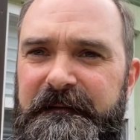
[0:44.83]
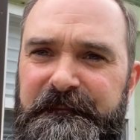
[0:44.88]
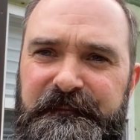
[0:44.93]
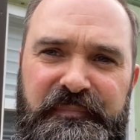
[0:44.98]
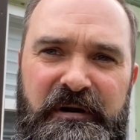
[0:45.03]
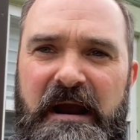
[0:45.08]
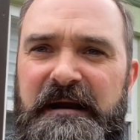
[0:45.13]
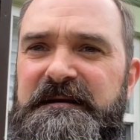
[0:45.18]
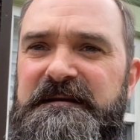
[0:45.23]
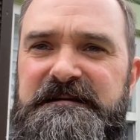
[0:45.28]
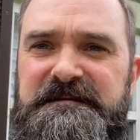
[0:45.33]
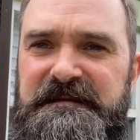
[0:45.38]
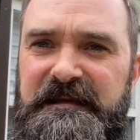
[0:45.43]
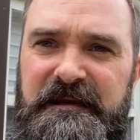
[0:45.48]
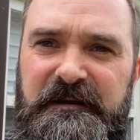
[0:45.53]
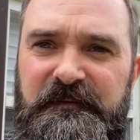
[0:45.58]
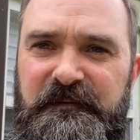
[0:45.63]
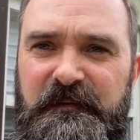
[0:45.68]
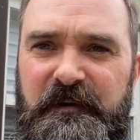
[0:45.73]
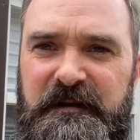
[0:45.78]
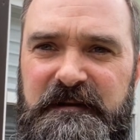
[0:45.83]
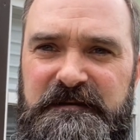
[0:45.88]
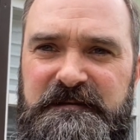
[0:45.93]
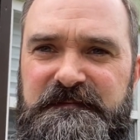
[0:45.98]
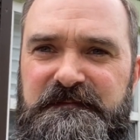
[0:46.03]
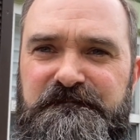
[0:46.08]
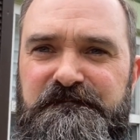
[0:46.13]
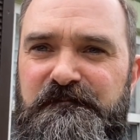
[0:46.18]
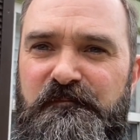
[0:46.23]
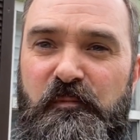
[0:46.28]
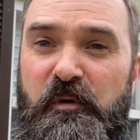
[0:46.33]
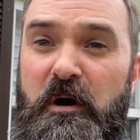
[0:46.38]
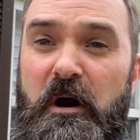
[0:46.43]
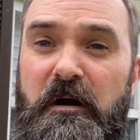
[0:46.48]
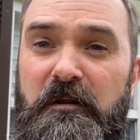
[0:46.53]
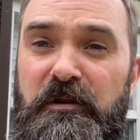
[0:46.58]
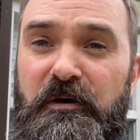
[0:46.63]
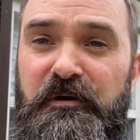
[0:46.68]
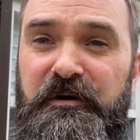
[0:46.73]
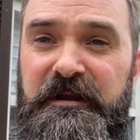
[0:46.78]
practicing what we're
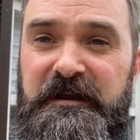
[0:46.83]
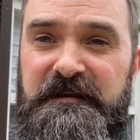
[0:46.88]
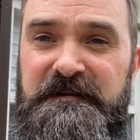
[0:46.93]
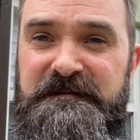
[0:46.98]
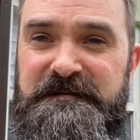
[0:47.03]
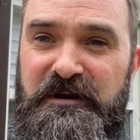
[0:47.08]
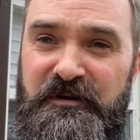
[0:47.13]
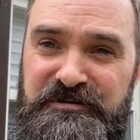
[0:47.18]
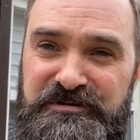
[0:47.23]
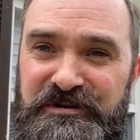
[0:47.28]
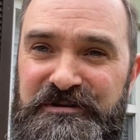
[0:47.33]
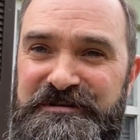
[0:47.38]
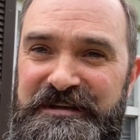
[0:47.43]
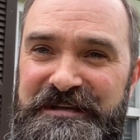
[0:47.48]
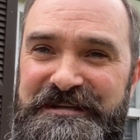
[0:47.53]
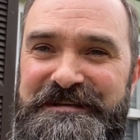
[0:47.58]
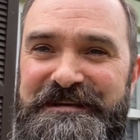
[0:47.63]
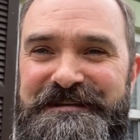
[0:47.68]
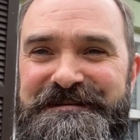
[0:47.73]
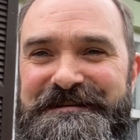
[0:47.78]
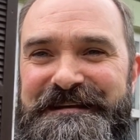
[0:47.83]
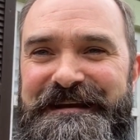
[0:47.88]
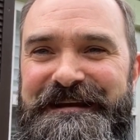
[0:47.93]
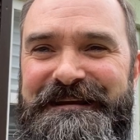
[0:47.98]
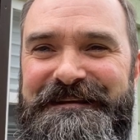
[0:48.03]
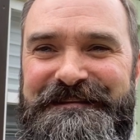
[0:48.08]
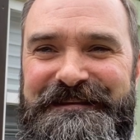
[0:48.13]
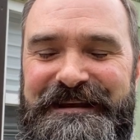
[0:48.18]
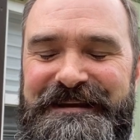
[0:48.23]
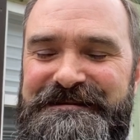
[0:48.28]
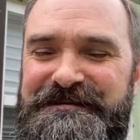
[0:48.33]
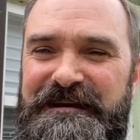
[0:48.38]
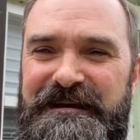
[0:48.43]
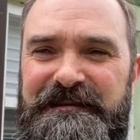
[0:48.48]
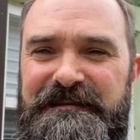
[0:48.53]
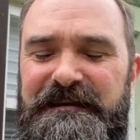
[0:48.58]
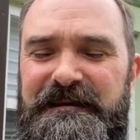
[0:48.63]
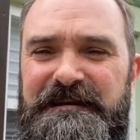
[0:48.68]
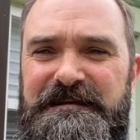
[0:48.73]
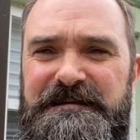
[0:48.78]
all learning as social distancing and things
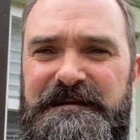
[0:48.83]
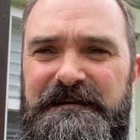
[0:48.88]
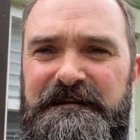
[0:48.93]
like this.